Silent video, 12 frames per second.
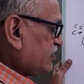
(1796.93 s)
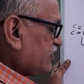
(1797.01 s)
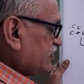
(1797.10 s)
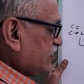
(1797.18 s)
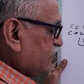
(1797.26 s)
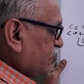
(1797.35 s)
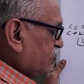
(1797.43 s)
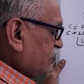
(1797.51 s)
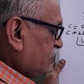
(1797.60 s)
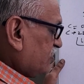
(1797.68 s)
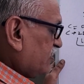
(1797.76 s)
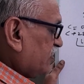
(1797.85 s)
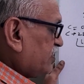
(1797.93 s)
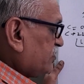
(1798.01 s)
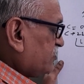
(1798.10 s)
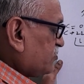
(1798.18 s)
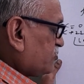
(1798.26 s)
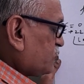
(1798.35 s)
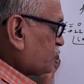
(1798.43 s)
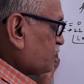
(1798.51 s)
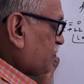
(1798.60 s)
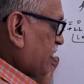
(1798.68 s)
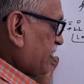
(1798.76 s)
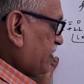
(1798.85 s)
Therefore, it is 2
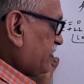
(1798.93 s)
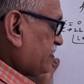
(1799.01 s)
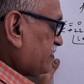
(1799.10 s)
pi.